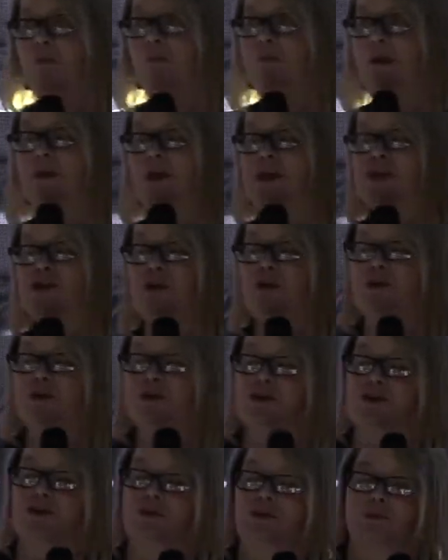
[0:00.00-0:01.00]
But they
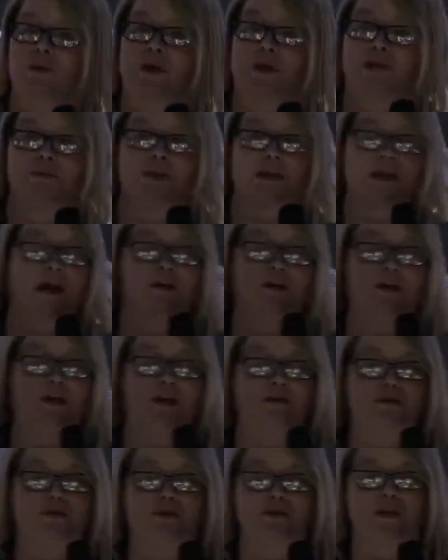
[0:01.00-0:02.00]
slowly started winging me down, and
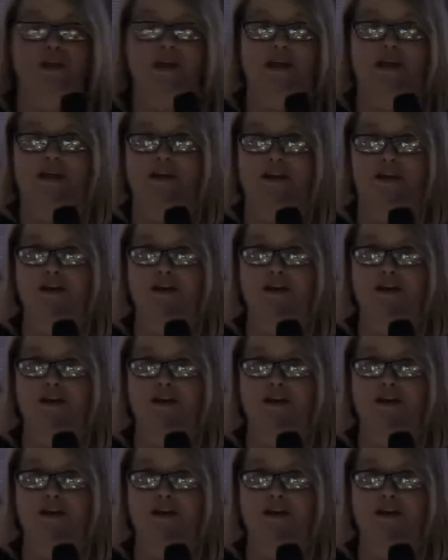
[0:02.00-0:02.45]
I was only getting